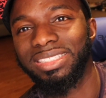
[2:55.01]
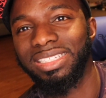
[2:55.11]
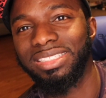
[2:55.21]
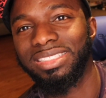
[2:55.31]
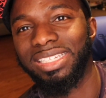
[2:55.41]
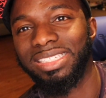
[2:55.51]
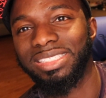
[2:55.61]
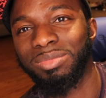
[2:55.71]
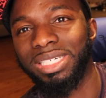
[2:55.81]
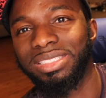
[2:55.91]
That looks like
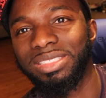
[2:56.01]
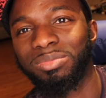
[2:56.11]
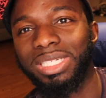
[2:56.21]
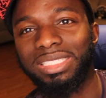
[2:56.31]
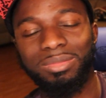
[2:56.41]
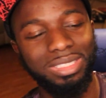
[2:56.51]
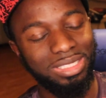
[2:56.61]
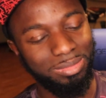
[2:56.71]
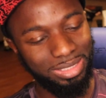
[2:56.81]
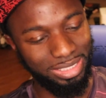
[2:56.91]
it's about 100 pages. Let me
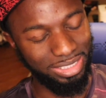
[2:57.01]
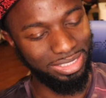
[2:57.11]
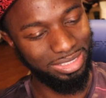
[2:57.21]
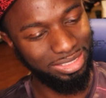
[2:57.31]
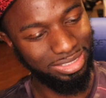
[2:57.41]
skip to the end.